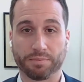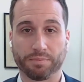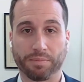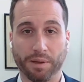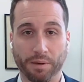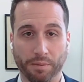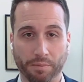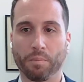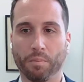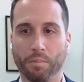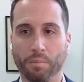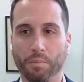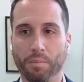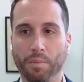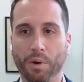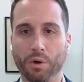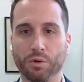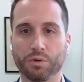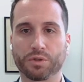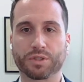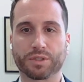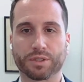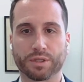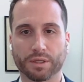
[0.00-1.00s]
but
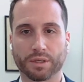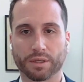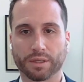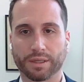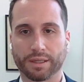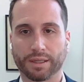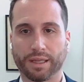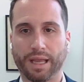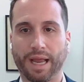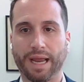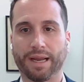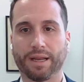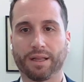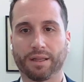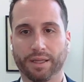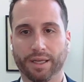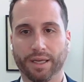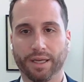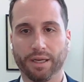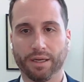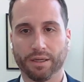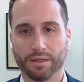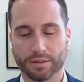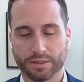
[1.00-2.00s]
most
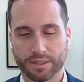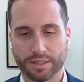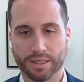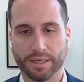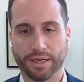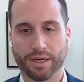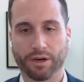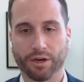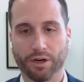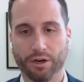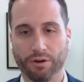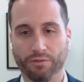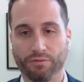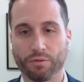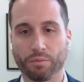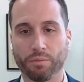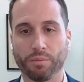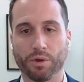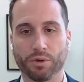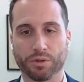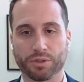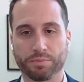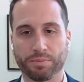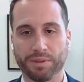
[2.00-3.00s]
likely scenario for
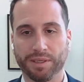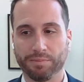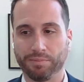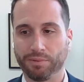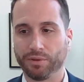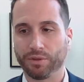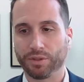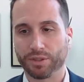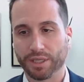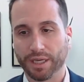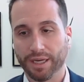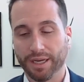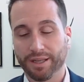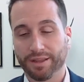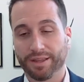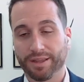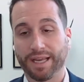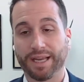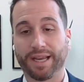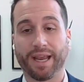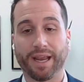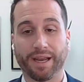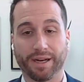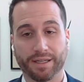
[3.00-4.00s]
most people is they
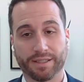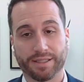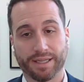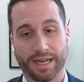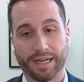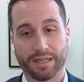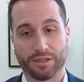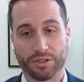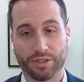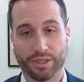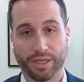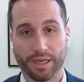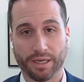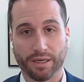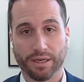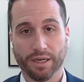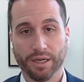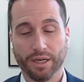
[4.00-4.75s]
can't attach that.